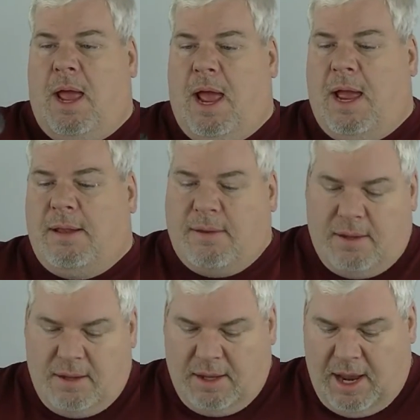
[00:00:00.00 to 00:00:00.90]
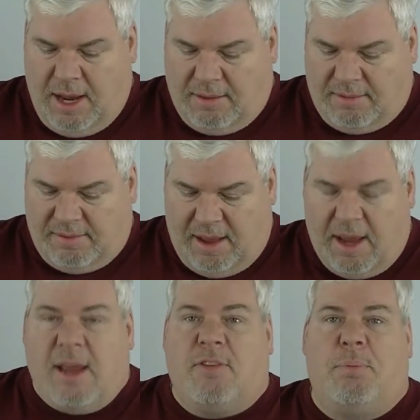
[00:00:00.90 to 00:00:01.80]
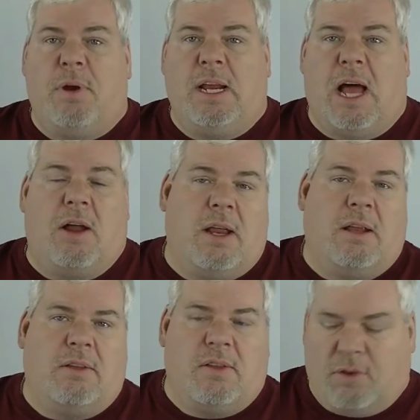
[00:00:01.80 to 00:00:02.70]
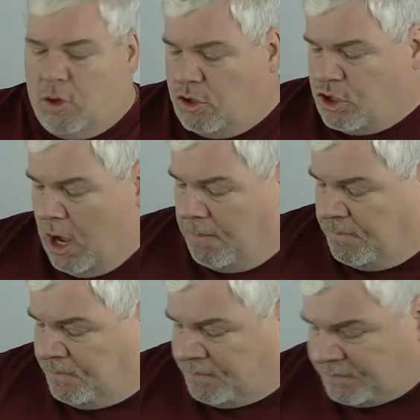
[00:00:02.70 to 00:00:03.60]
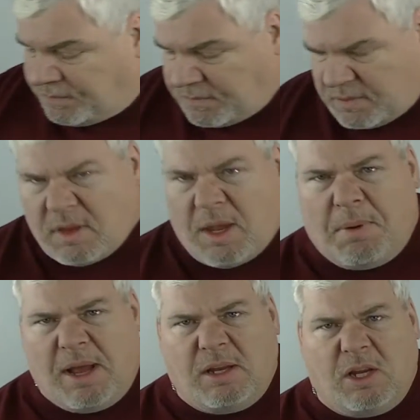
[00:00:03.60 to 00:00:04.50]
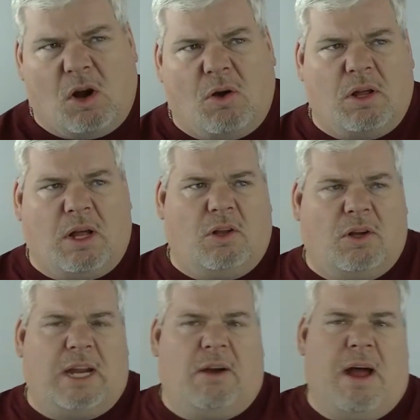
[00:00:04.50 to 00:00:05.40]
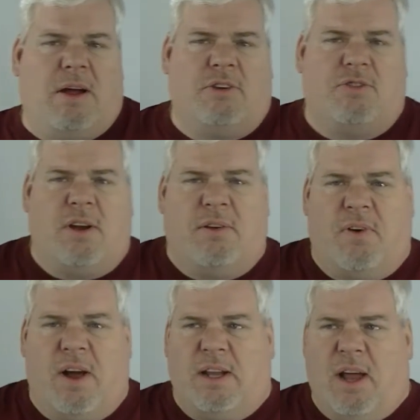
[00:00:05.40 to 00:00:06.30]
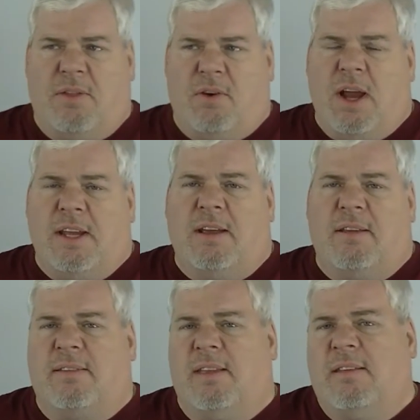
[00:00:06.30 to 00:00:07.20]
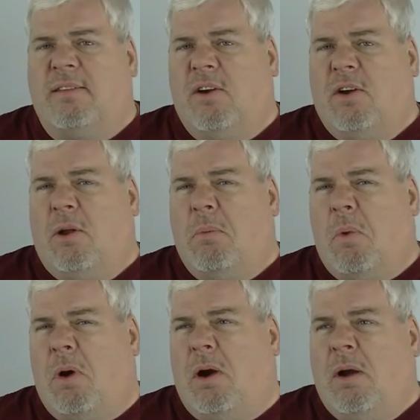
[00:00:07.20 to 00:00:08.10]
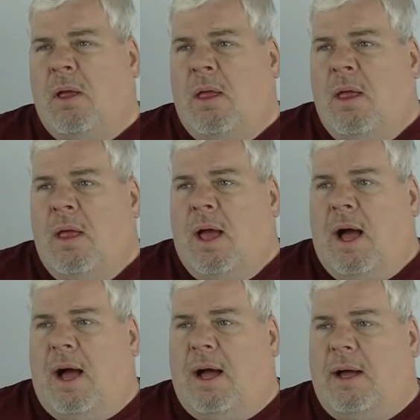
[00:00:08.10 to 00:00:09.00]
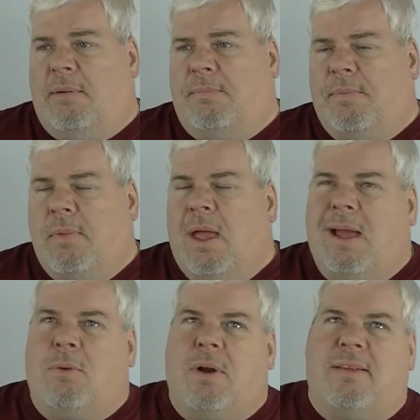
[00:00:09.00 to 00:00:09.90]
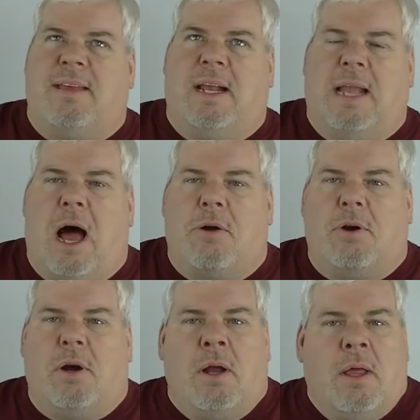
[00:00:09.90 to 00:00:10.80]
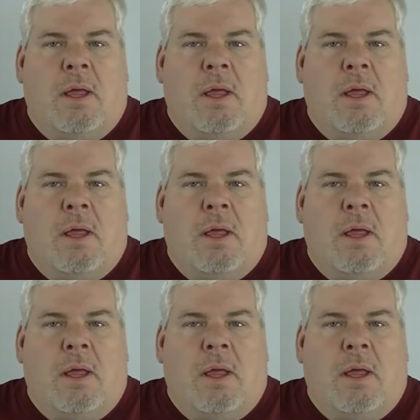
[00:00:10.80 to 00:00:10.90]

And it's pretty loud. It does a good job. But, looking around and trying to find other ideas, things that are a little more, I don't want to say louder,